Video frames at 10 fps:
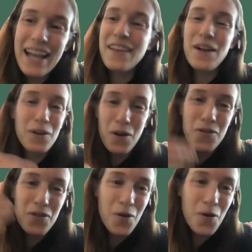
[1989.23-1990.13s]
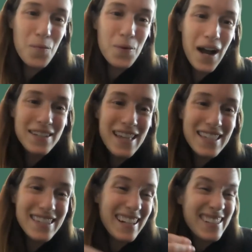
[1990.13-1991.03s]
and then I'll go through the whole
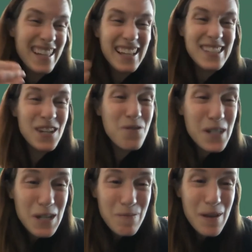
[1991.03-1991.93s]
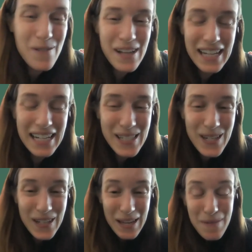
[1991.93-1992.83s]
process, and then I'll say like, so would you be willing
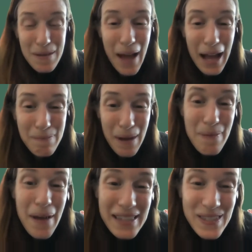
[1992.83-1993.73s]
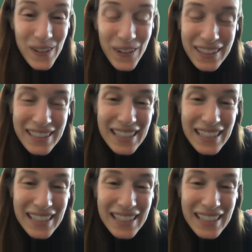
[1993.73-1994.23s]
to give me back my pencil?